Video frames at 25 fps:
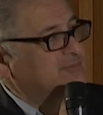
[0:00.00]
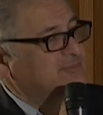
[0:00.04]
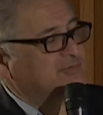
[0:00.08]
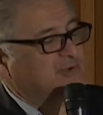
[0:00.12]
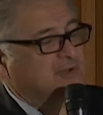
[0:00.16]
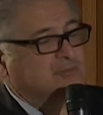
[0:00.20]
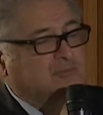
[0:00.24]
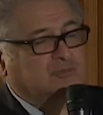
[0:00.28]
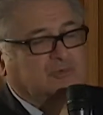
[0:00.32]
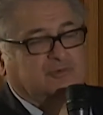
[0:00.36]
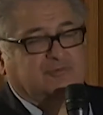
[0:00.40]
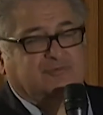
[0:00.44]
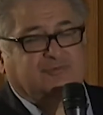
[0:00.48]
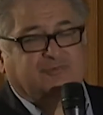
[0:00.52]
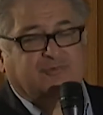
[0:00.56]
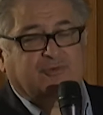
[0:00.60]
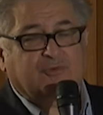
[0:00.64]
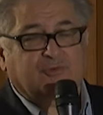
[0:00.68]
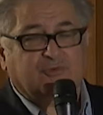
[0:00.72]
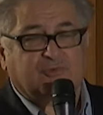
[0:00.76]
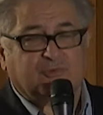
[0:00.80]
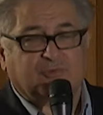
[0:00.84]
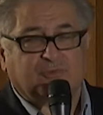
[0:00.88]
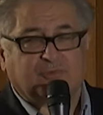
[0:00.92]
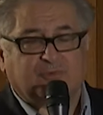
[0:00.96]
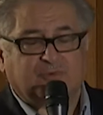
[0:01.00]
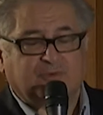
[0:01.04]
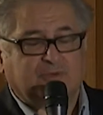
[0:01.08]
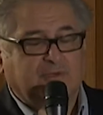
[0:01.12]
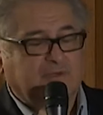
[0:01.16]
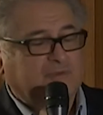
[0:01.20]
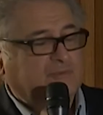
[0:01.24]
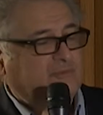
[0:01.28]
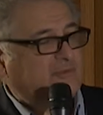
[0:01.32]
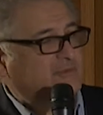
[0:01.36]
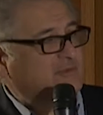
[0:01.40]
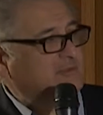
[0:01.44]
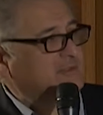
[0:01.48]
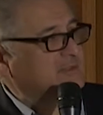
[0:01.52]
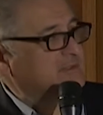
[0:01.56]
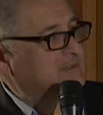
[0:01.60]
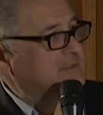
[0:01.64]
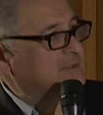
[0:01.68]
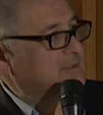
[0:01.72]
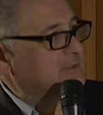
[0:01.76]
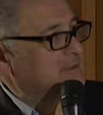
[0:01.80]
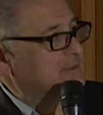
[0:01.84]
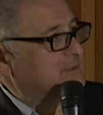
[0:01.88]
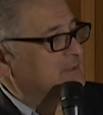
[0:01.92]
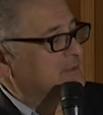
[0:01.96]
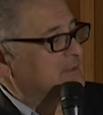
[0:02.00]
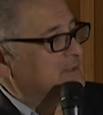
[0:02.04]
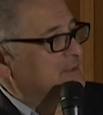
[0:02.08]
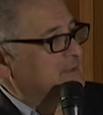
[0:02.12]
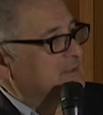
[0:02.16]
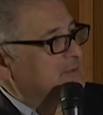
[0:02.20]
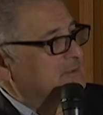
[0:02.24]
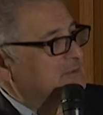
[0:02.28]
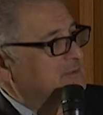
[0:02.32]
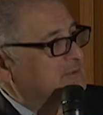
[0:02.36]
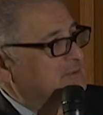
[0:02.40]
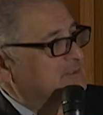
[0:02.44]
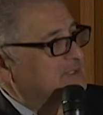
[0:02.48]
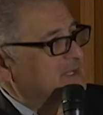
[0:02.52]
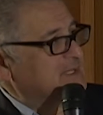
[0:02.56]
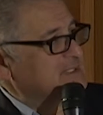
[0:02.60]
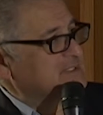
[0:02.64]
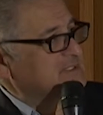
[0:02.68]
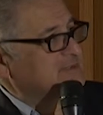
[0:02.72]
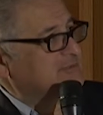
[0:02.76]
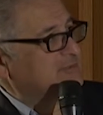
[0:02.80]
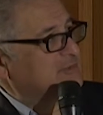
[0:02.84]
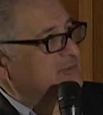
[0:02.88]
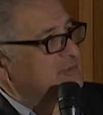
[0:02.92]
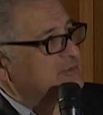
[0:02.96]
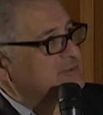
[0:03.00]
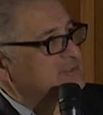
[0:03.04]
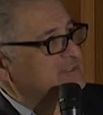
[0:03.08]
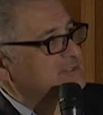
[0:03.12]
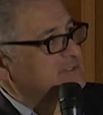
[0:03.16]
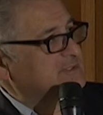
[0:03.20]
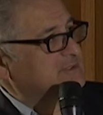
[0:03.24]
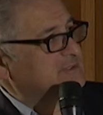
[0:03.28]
framework further within the task force,